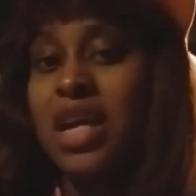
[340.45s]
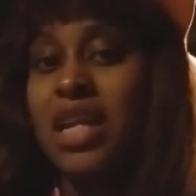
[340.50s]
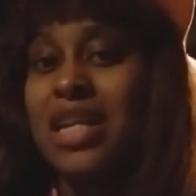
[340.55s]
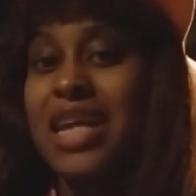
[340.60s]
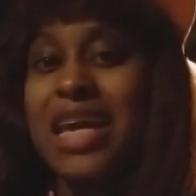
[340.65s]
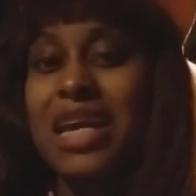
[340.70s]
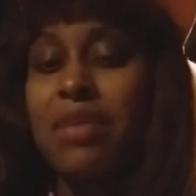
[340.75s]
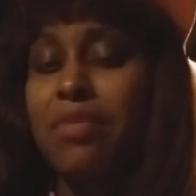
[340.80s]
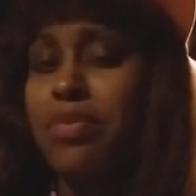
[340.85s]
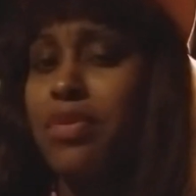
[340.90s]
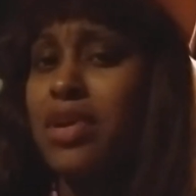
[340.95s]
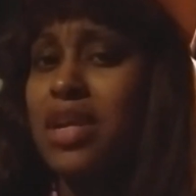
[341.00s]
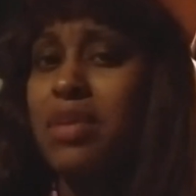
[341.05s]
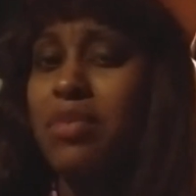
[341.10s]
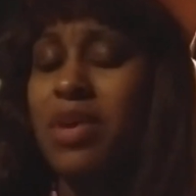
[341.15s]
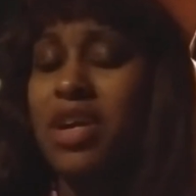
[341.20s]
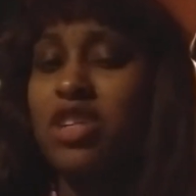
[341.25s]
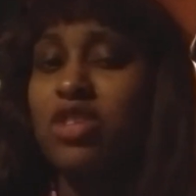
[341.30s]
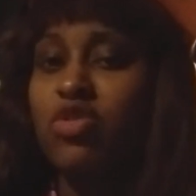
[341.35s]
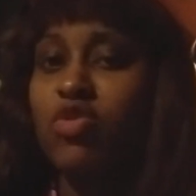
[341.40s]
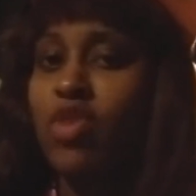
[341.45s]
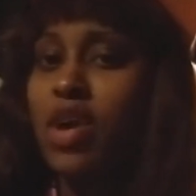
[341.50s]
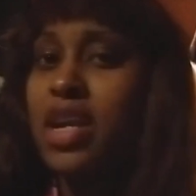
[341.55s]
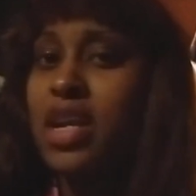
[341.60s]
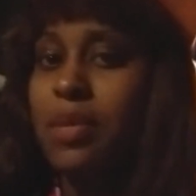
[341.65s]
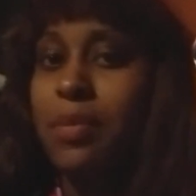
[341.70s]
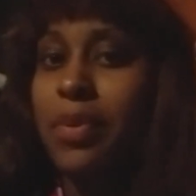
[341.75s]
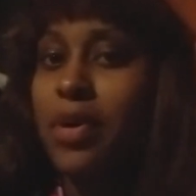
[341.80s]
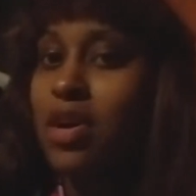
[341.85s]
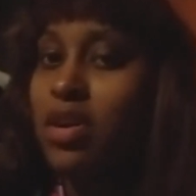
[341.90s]
they can pretty much run
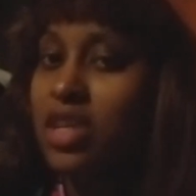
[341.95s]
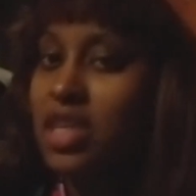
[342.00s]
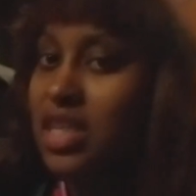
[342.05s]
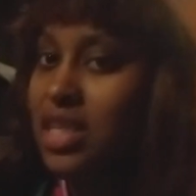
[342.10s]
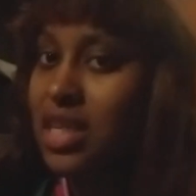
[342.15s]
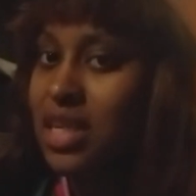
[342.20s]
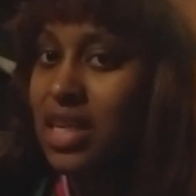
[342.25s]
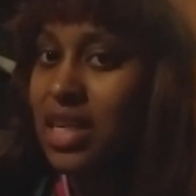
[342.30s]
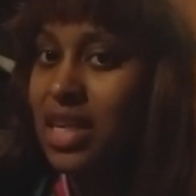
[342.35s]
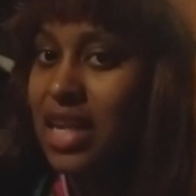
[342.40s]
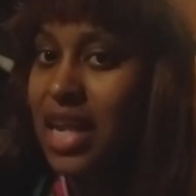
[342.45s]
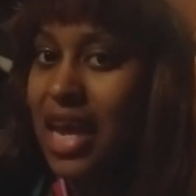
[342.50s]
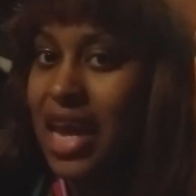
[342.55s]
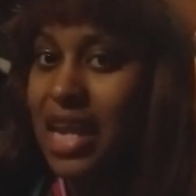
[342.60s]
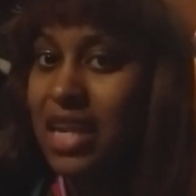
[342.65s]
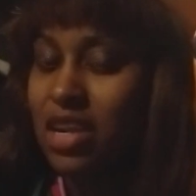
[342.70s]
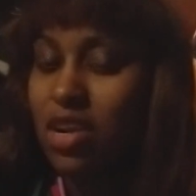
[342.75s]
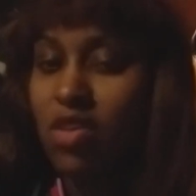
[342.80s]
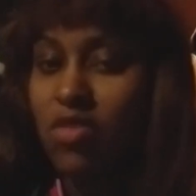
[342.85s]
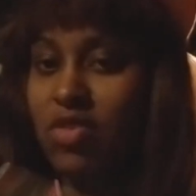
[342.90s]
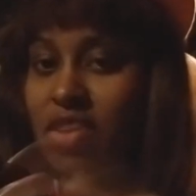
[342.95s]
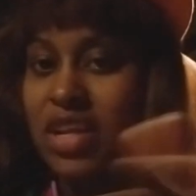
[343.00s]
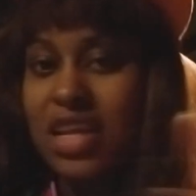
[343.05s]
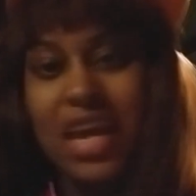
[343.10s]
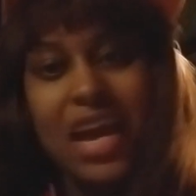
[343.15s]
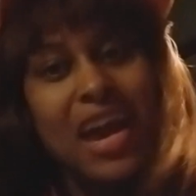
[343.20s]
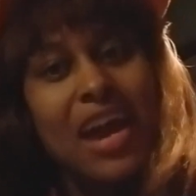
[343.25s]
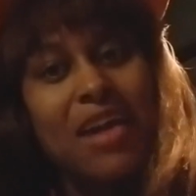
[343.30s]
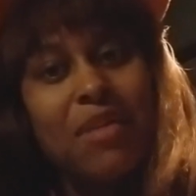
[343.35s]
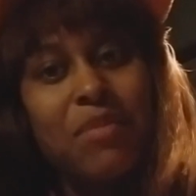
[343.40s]
the person that don't really
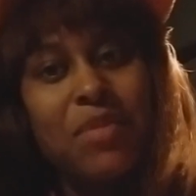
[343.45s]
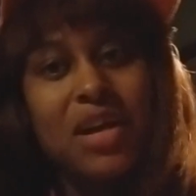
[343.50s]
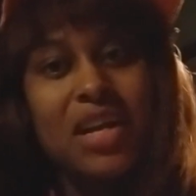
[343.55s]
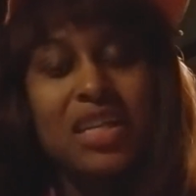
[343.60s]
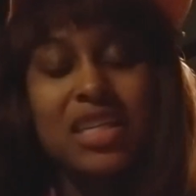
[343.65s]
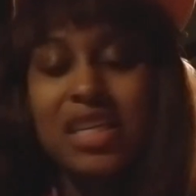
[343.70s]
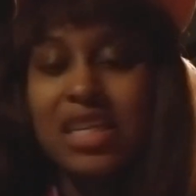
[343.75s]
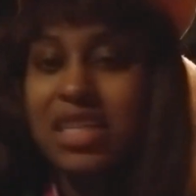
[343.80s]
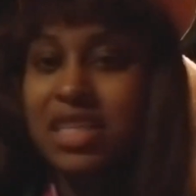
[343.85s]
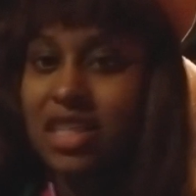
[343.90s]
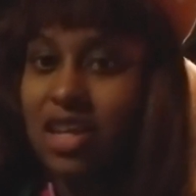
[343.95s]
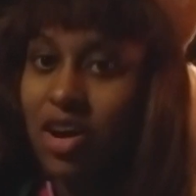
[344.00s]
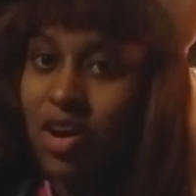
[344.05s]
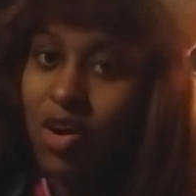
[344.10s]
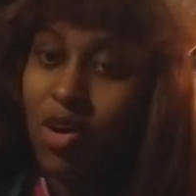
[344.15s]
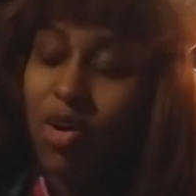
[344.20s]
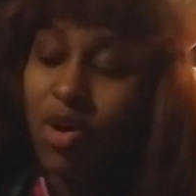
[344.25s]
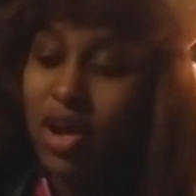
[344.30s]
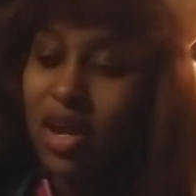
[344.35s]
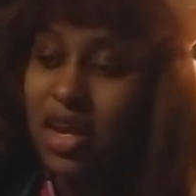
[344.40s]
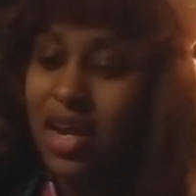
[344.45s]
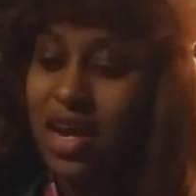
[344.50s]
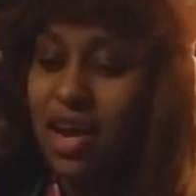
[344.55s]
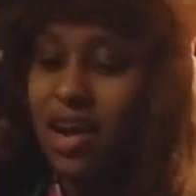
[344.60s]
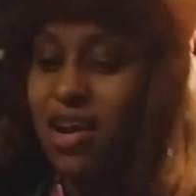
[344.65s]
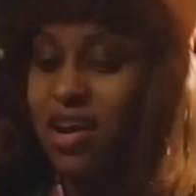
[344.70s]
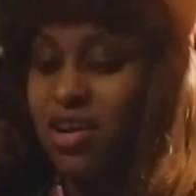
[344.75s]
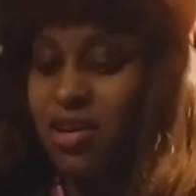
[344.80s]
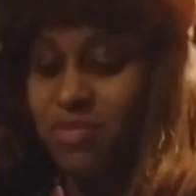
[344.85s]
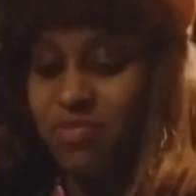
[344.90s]
have much. So,
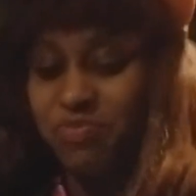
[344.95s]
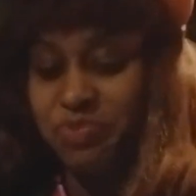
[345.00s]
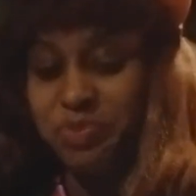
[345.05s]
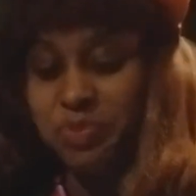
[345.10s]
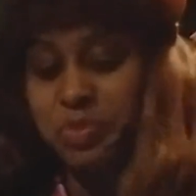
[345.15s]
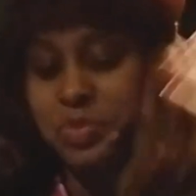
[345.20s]
um,